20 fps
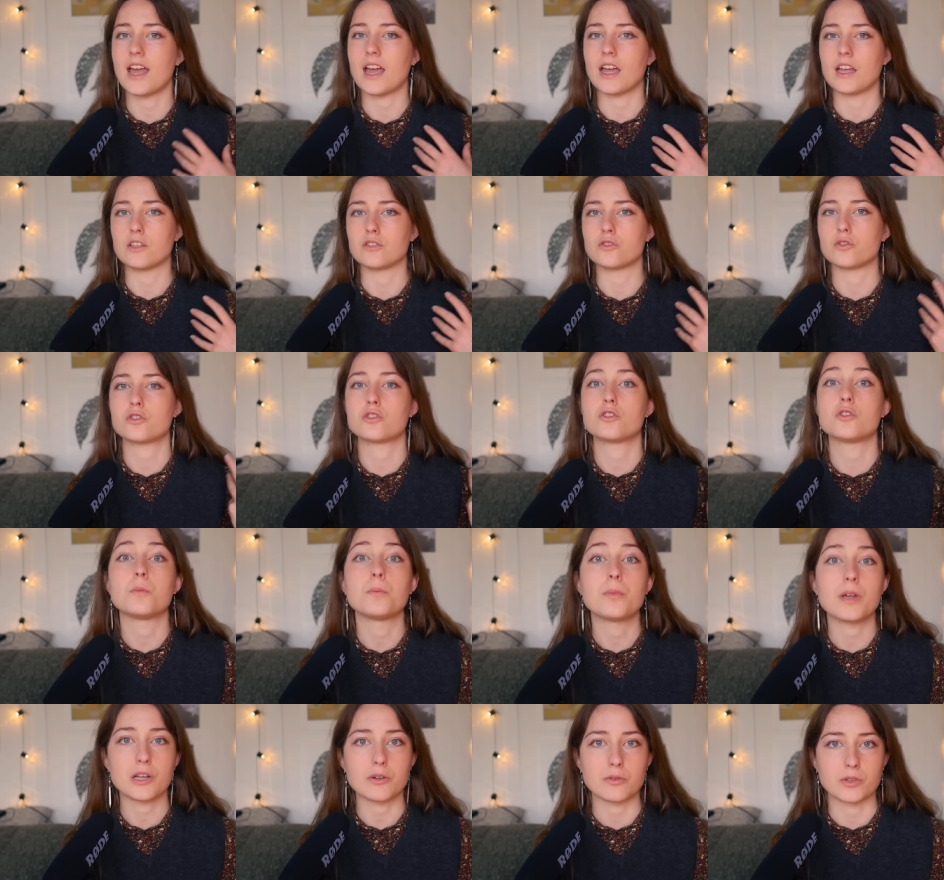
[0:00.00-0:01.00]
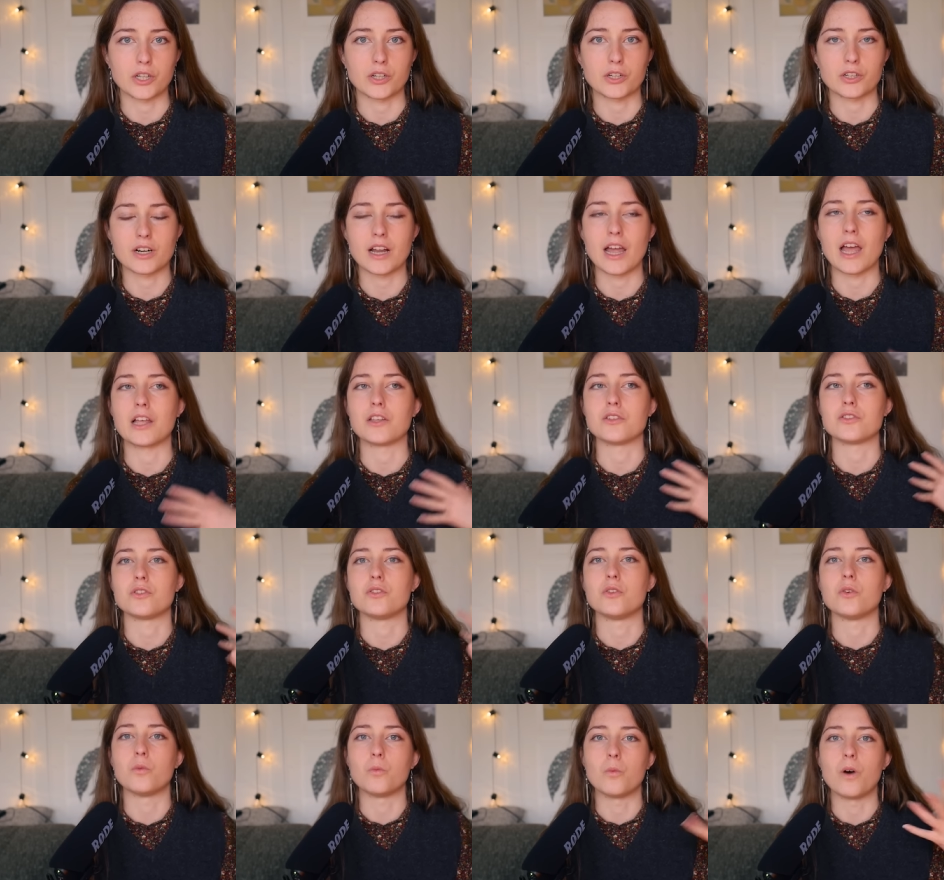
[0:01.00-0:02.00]
as superior, as
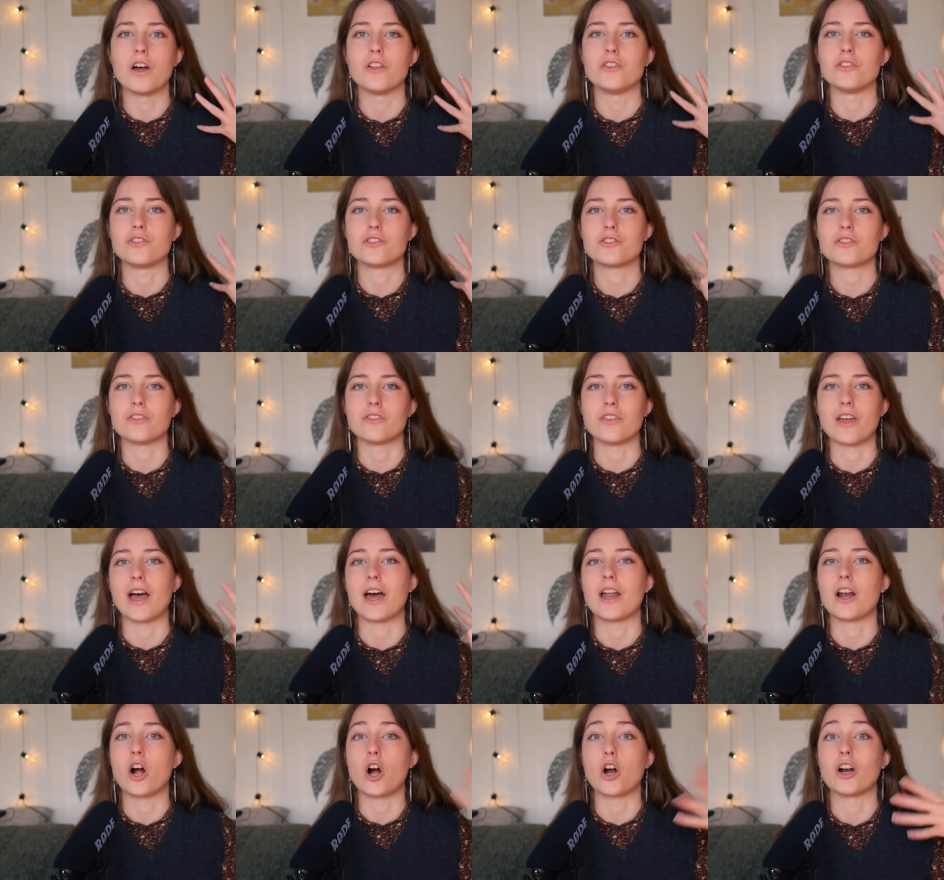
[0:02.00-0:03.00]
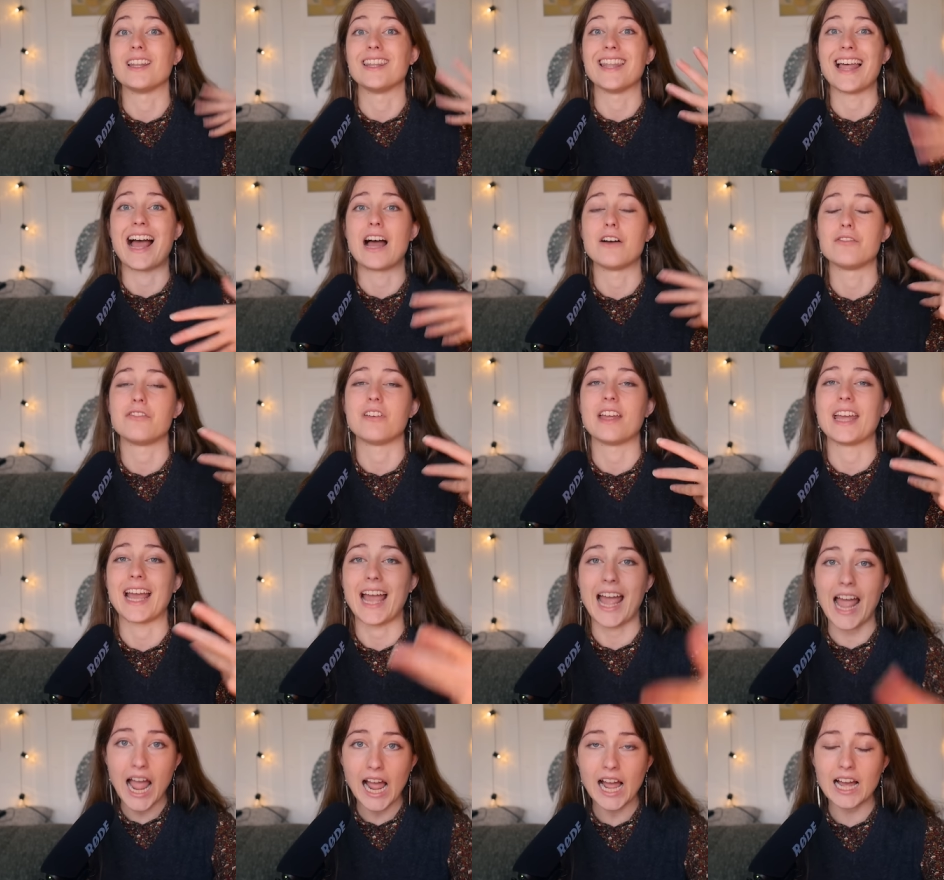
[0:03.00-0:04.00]
the ones that are laughing
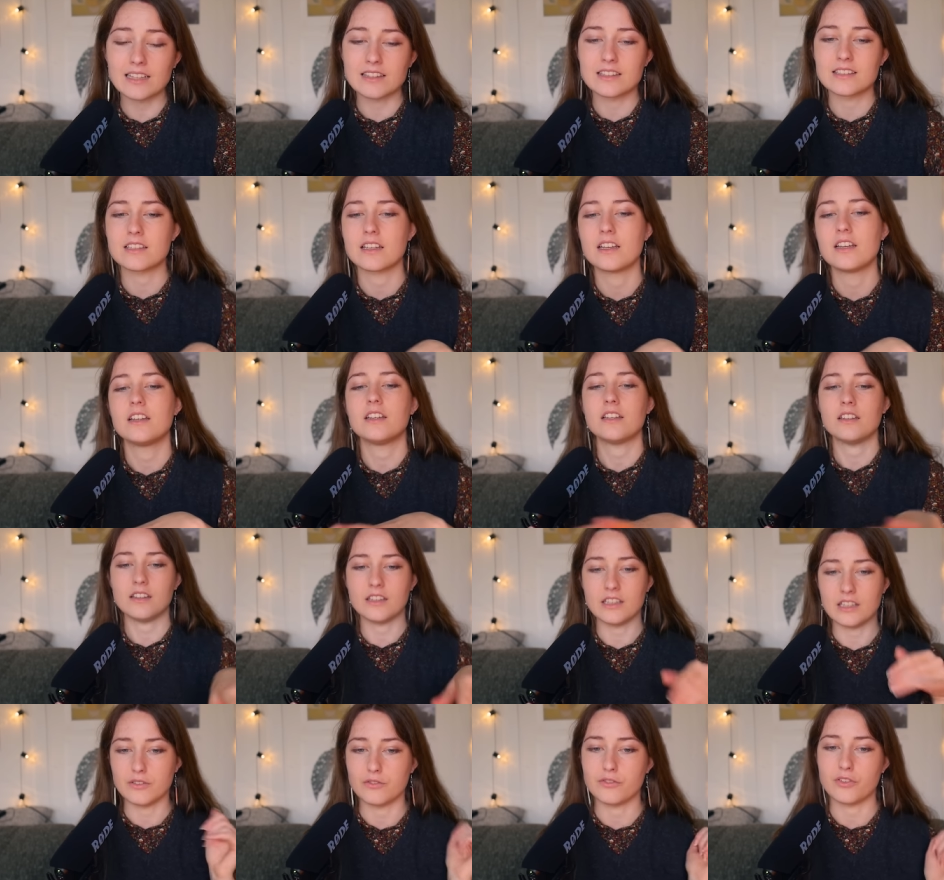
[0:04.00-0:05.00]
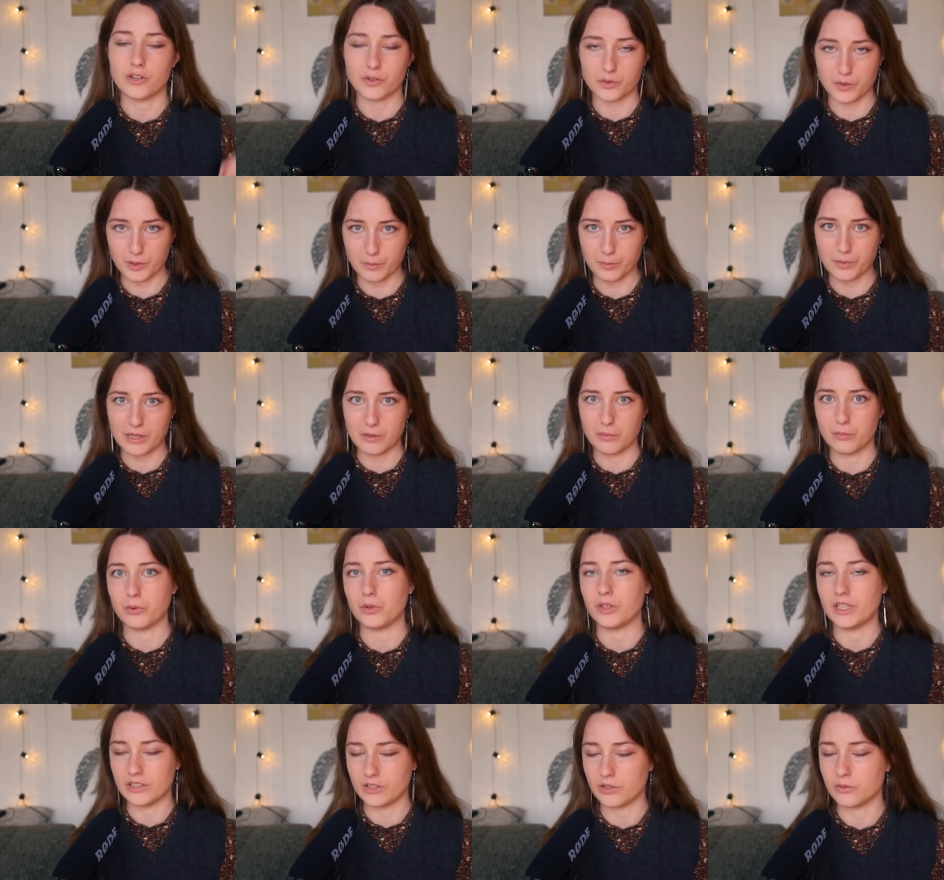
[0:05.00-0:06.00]
at the inferior people
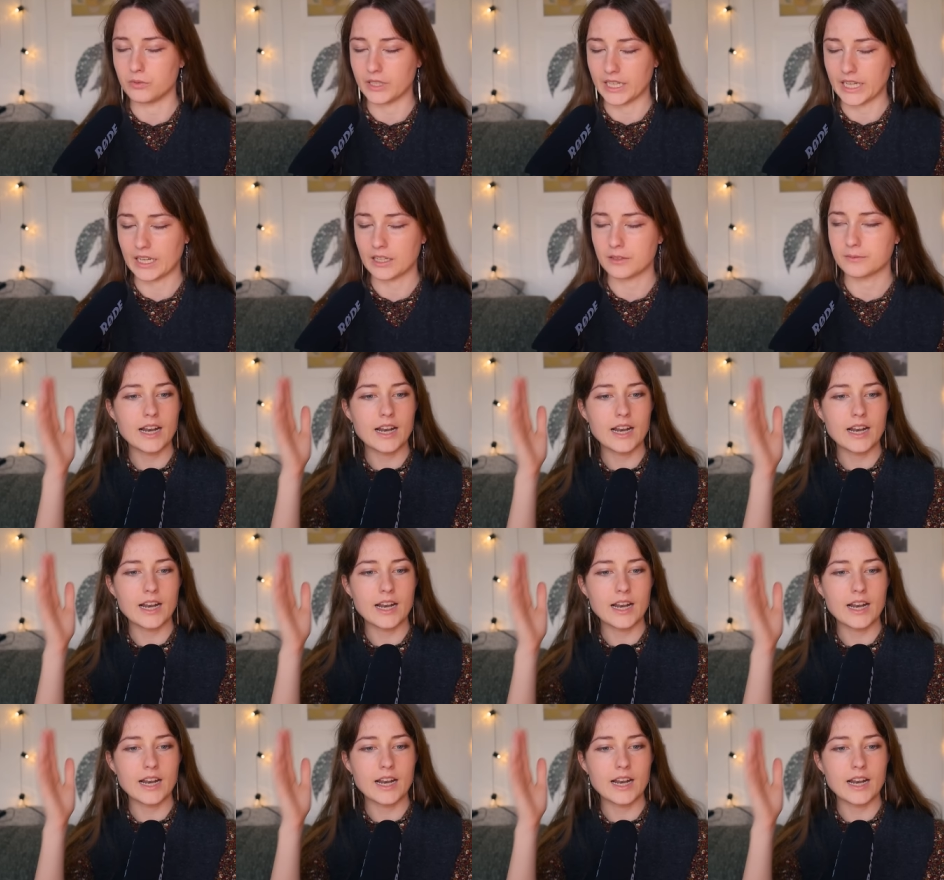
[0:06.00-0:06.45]
in the ring.